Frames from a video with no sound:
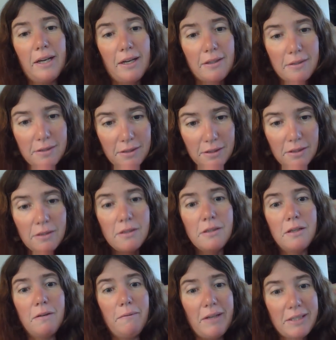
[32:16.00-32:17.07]
Yes.
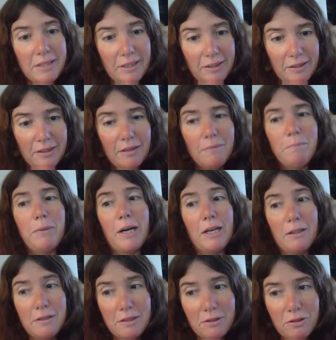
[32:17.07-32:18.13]
We've seen the
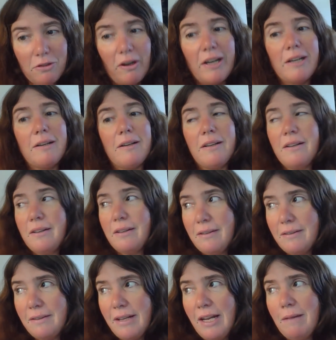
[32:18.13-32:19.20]
Empire Strike
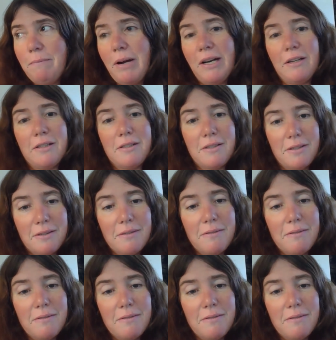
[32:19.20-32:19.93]
Empire